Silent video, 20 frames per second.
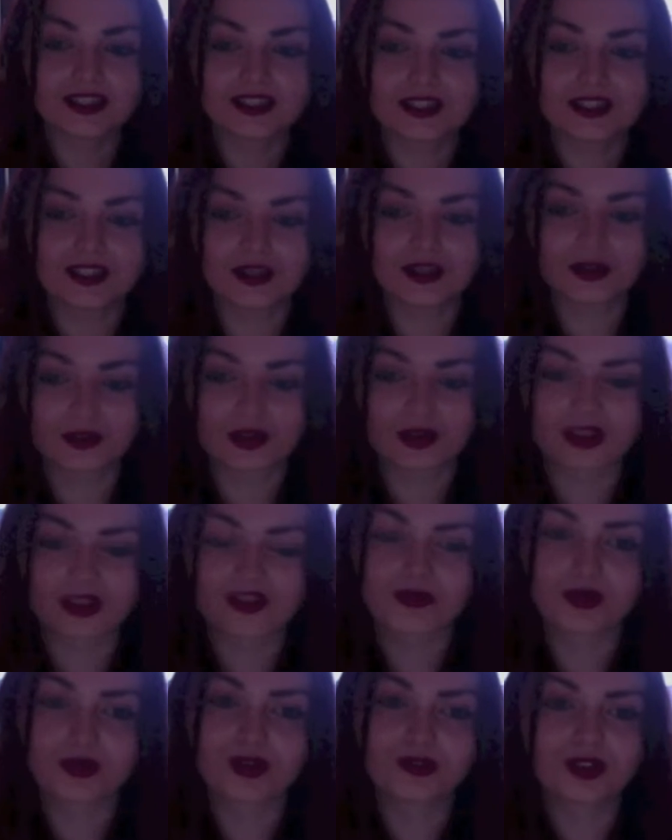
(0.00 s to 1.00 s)
it gave
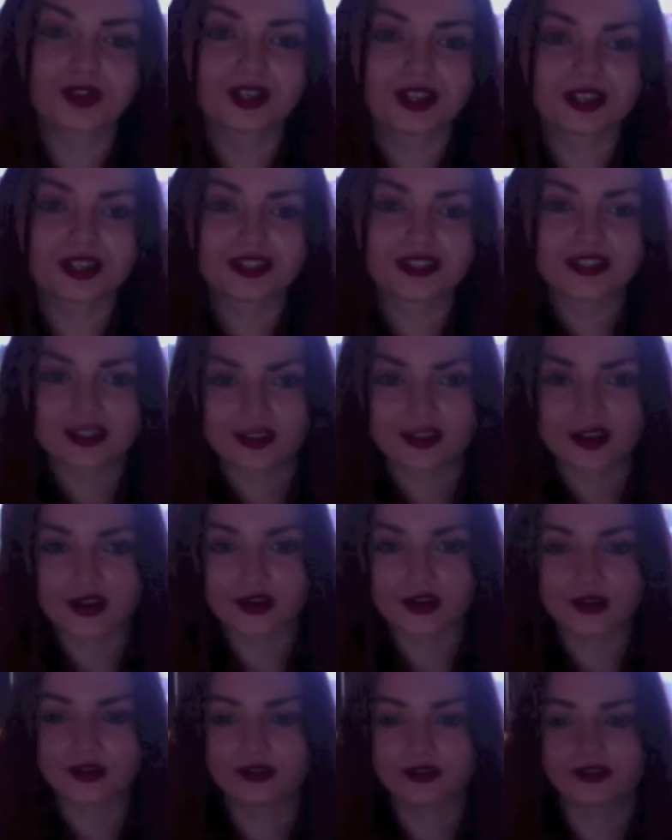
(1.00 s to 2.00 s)
me a real idea
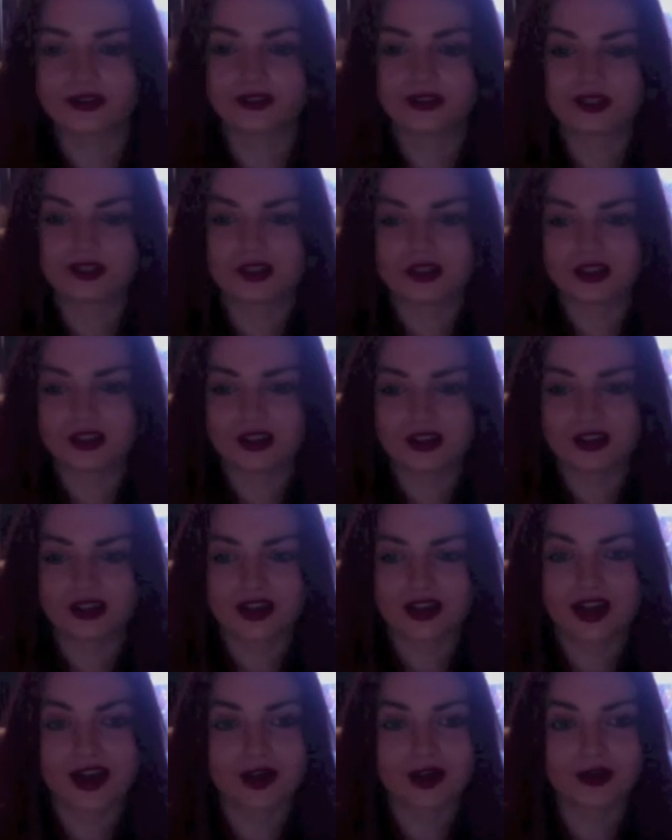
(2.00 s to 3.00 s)
on
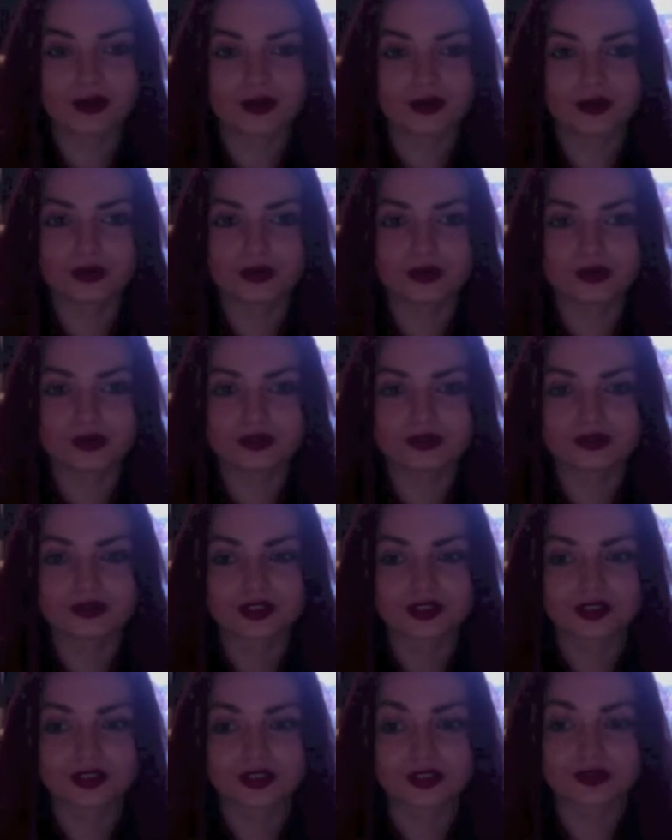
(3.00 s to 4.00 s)
how to
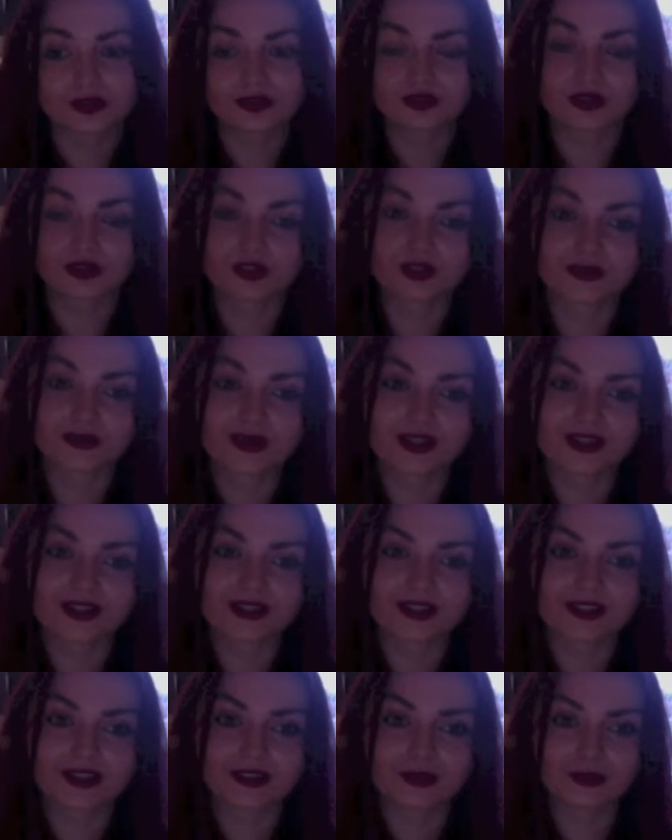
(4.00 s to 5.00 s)
construct a
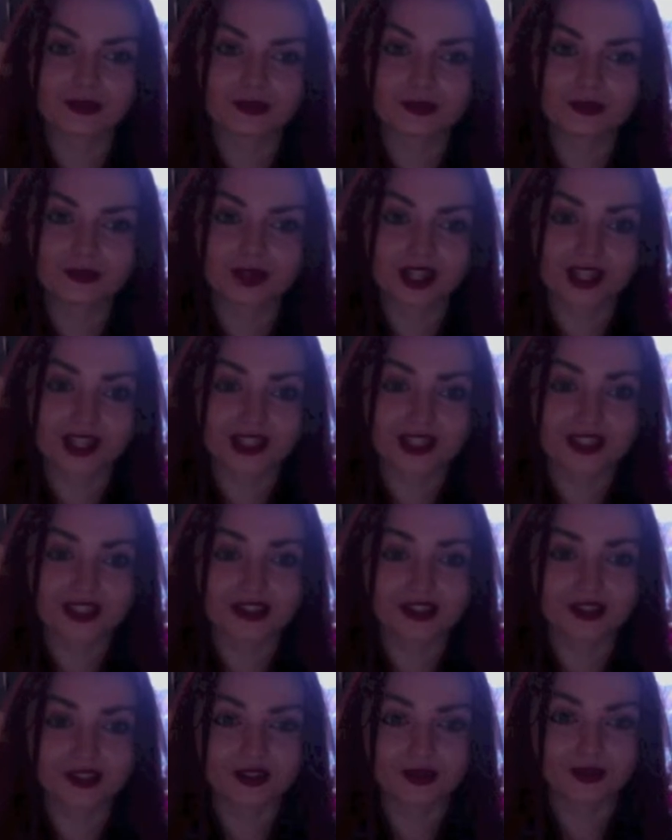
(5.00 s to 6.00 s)
magazine when I need
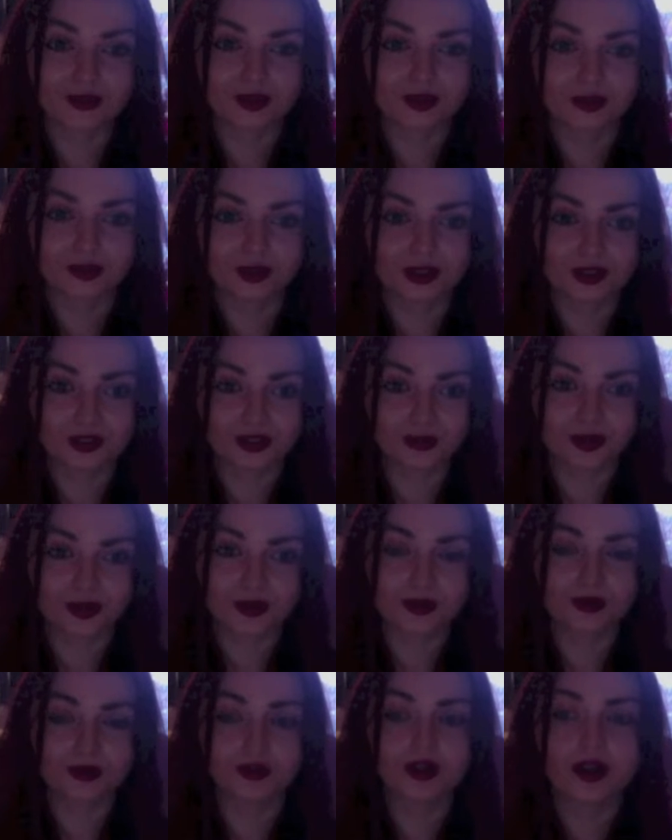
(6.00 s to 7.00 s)
to come to do my
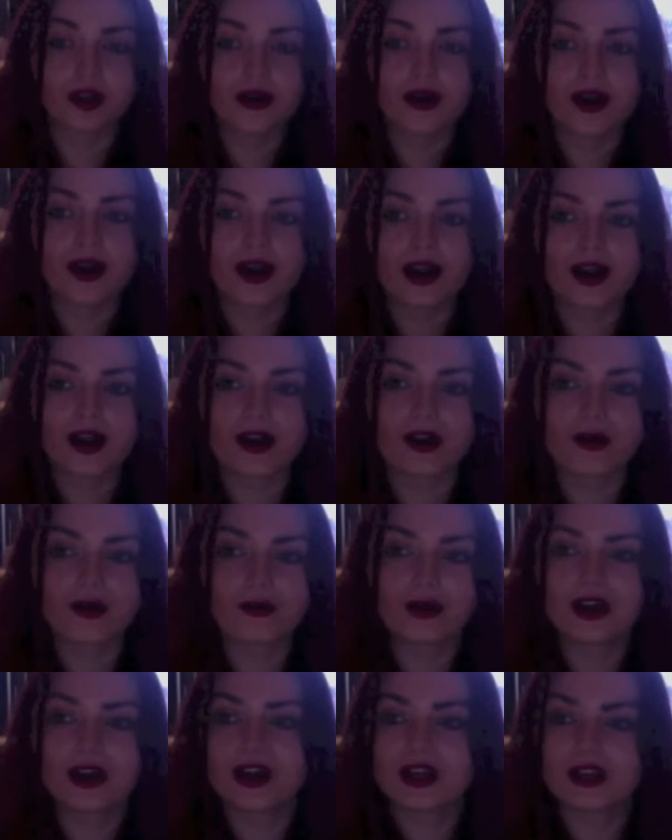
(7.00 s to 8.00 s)
own. And
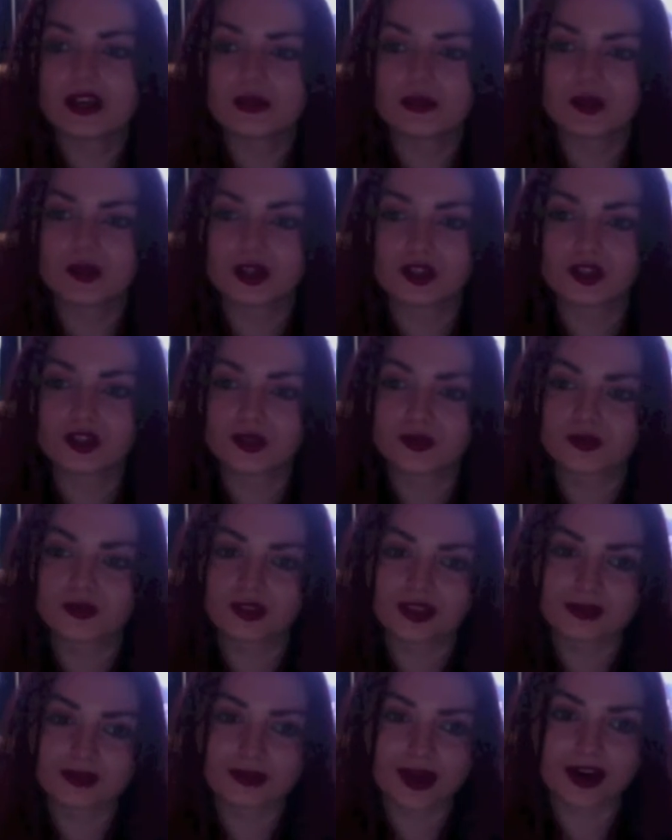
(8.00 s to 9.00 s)
we got some
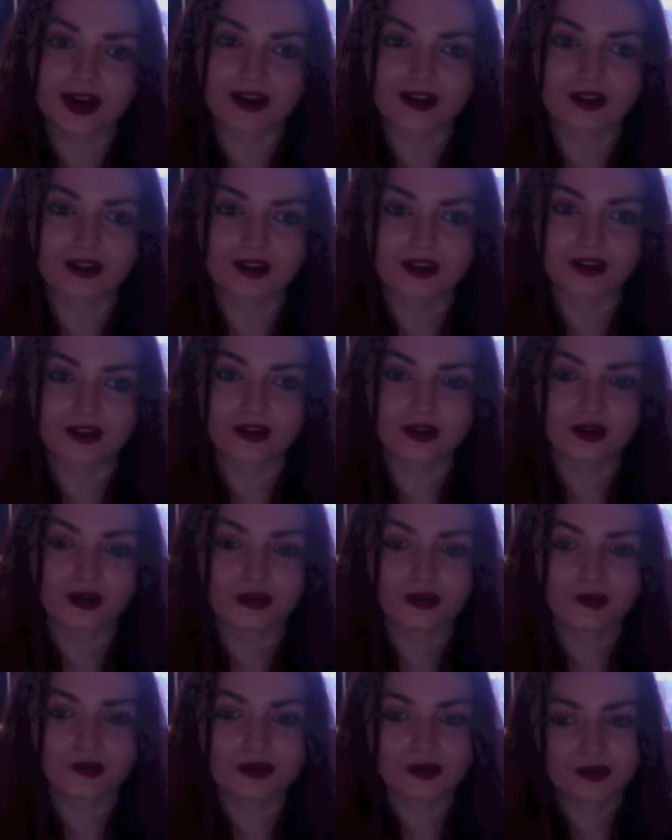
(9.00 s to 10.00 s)
feedback on
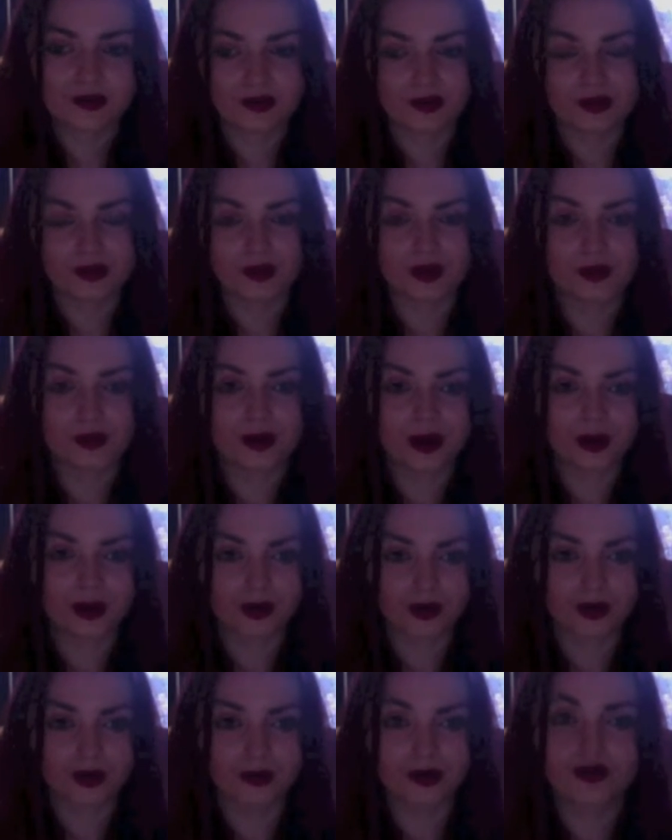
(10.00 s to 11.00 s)
what people thought about
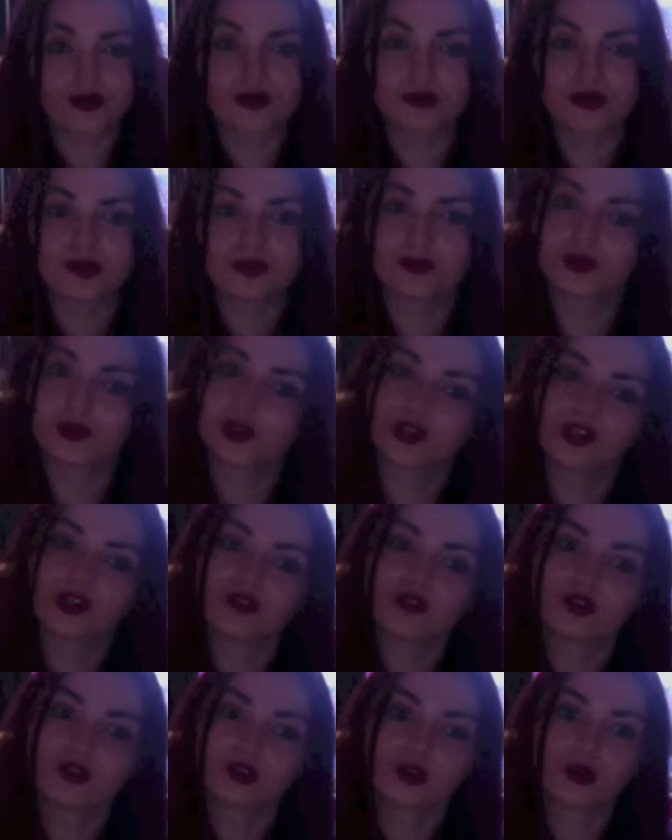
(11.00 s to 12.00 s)
it and what could be
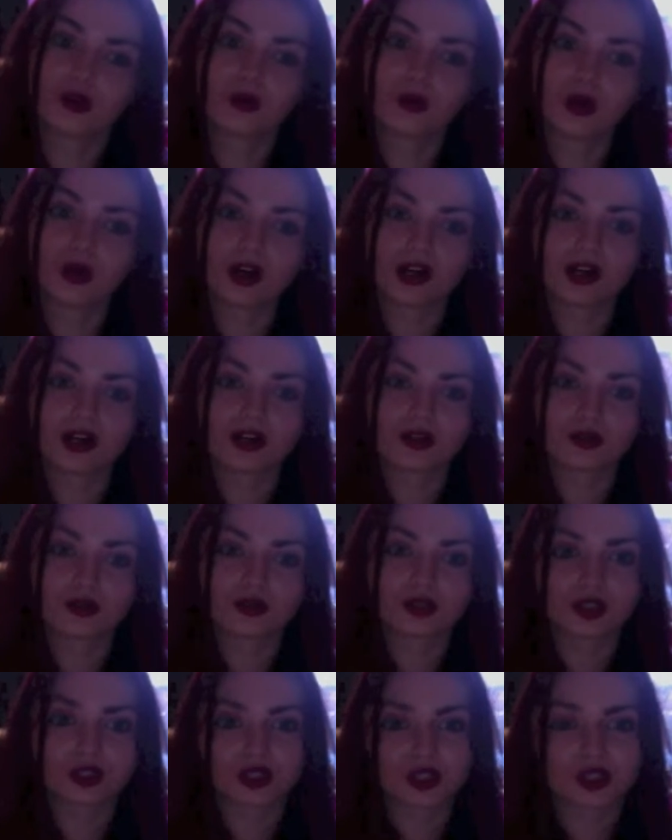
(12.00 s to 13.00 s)
improved or what we
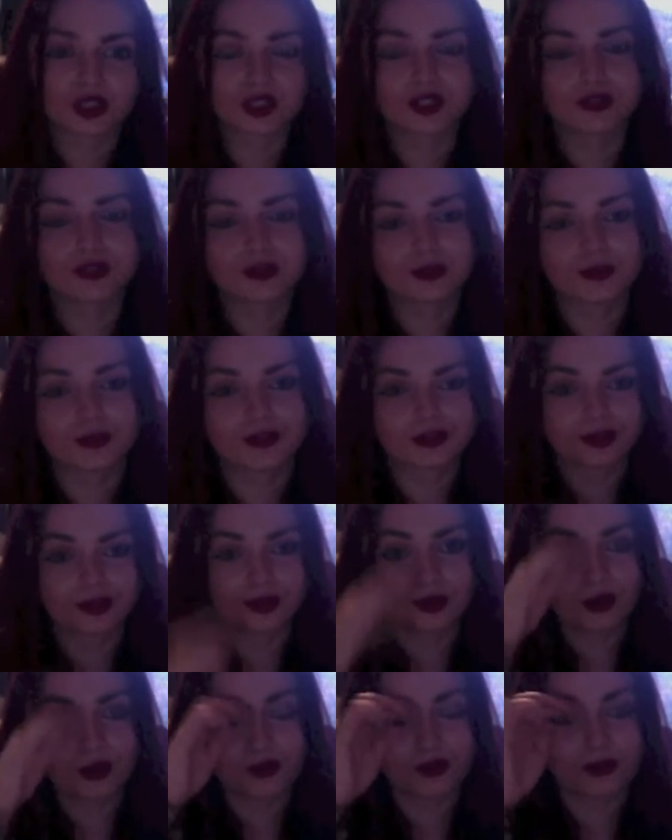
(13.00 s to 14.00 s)
should include when we have to
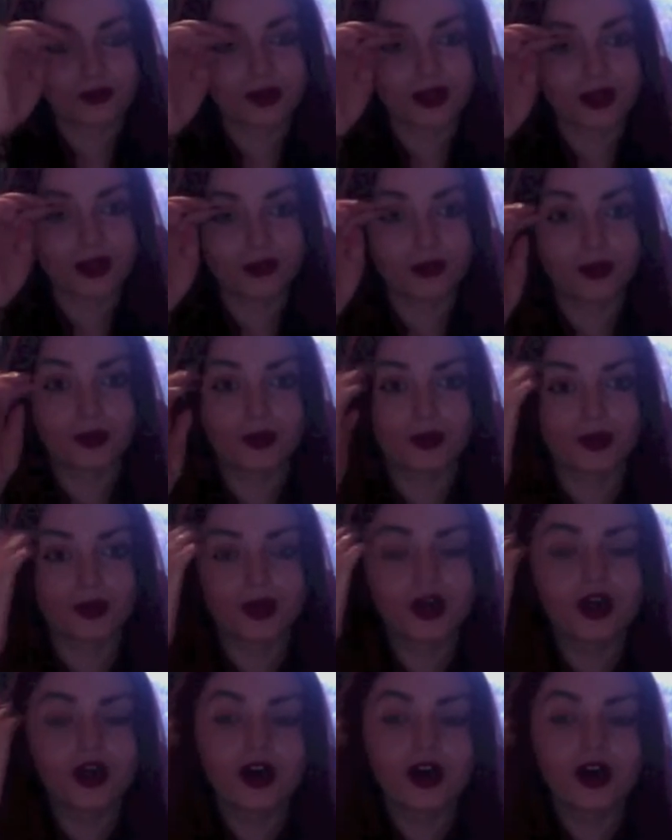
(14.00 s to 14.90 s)
go off and make our own.